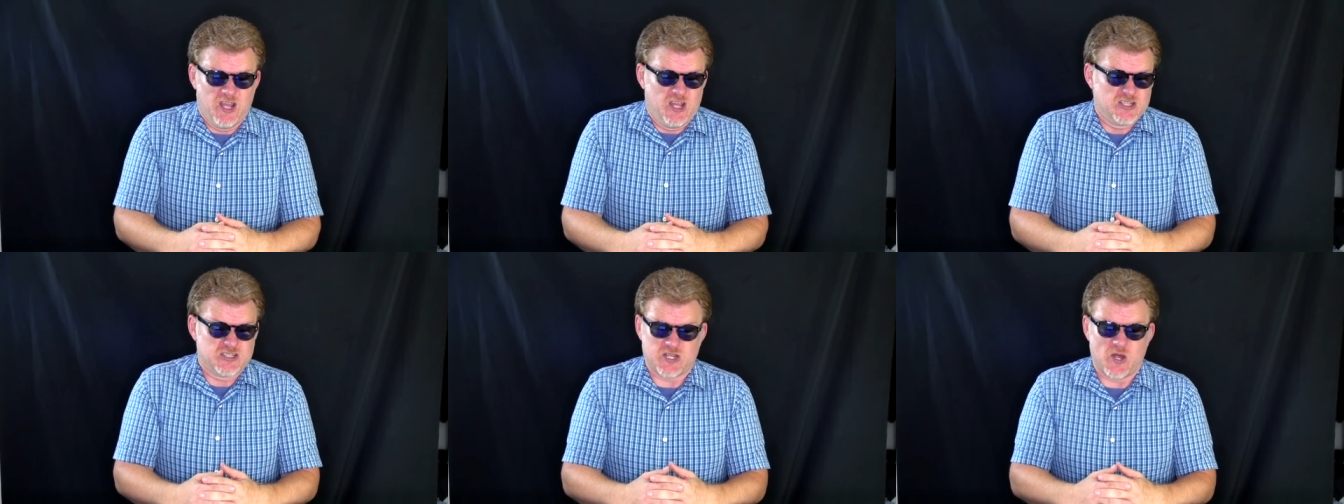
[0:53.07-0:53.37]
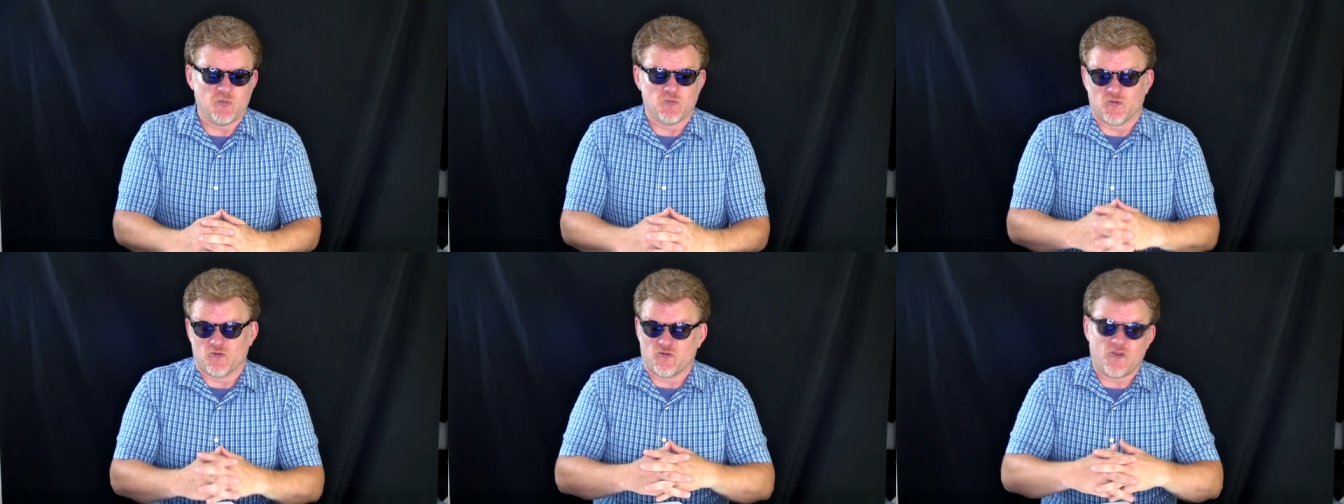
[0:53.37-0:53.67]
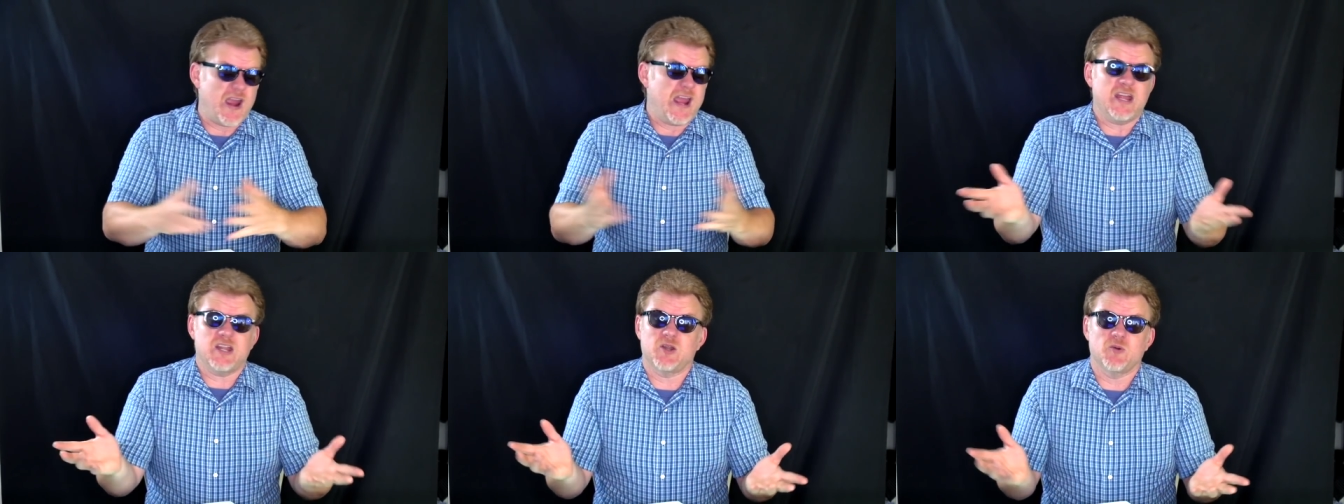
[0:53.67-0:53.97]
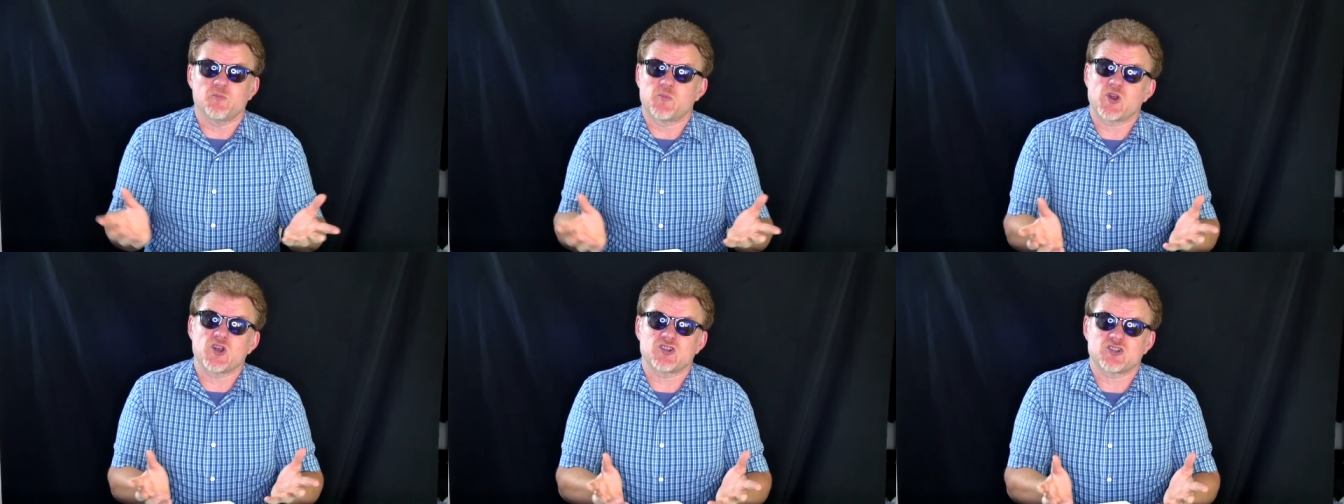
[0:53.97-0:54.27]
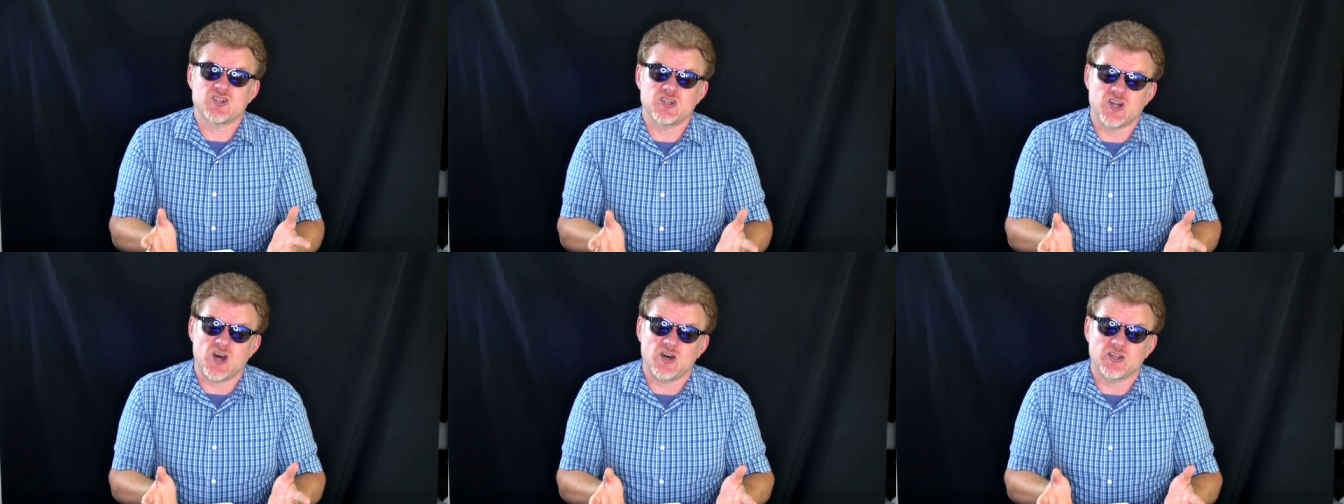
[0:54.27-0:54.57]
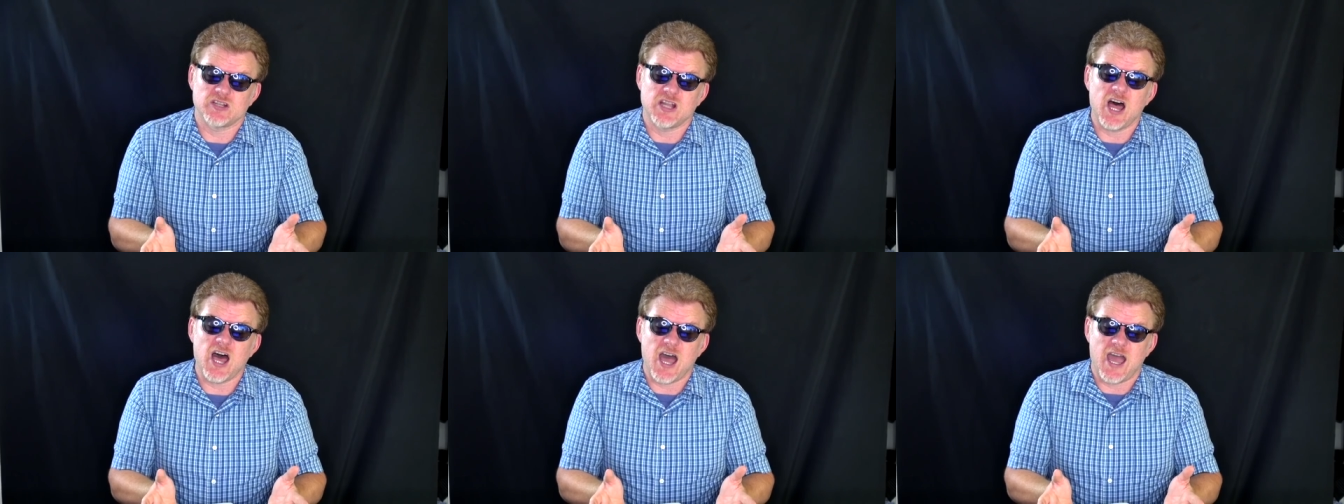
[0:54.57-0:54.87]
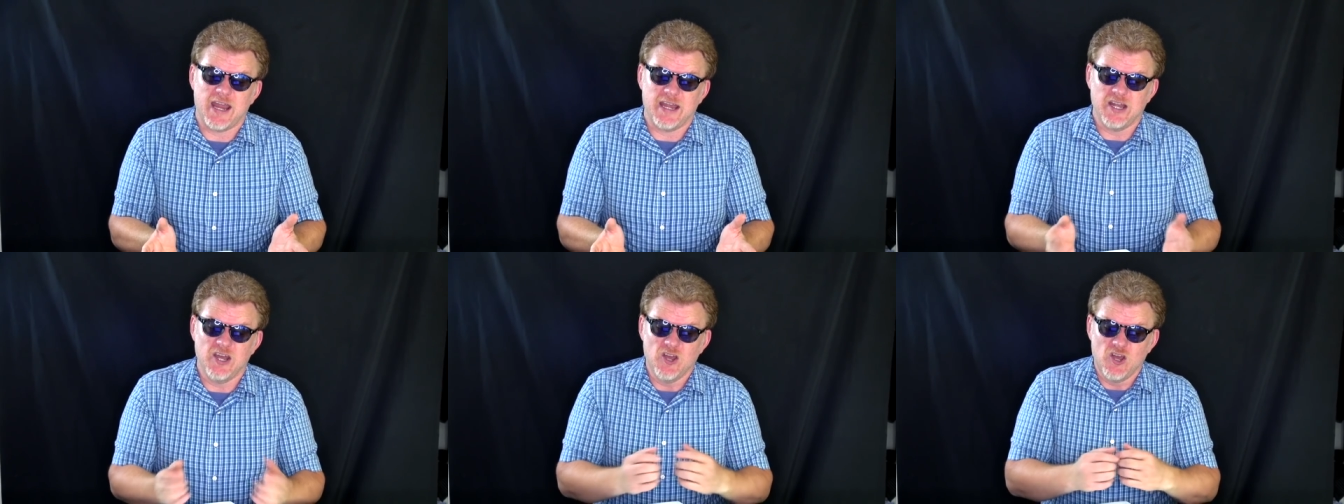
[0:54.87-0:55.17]
some random person
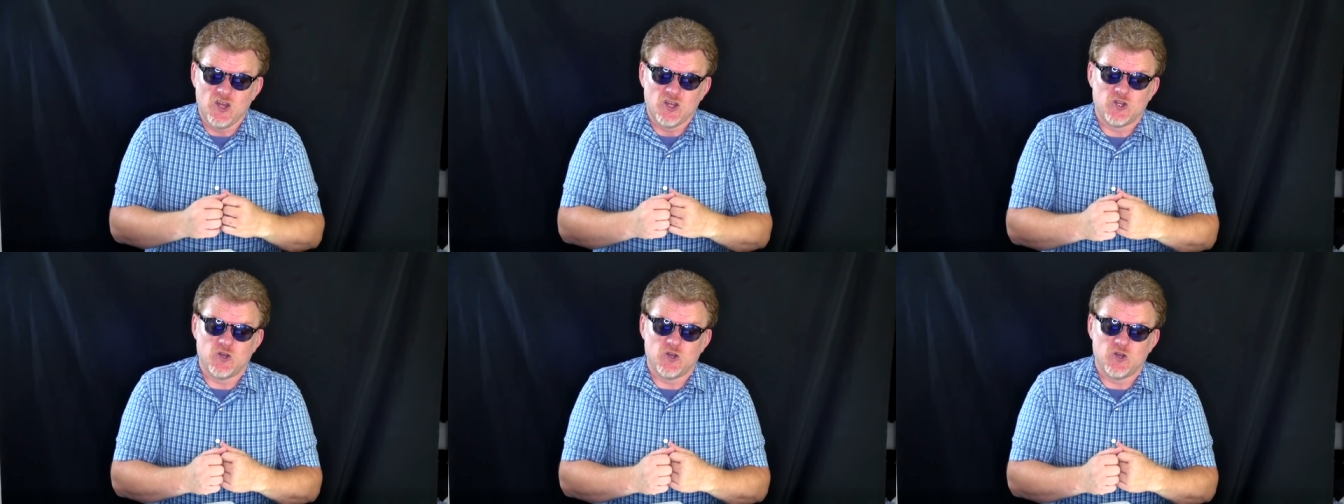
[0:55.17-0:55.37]
online